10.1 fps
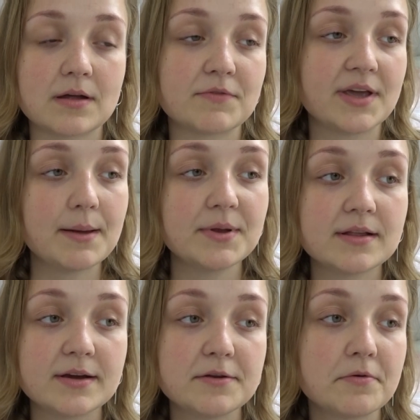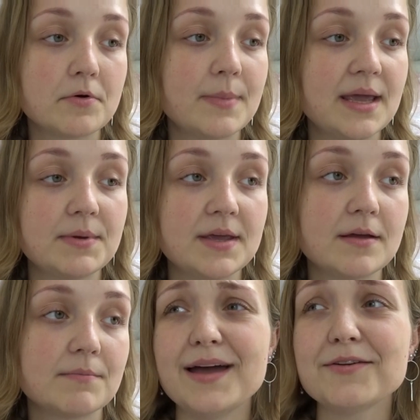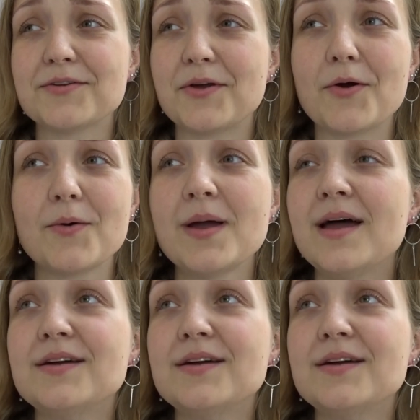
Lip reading: on vocabulary for maybe, I don't know,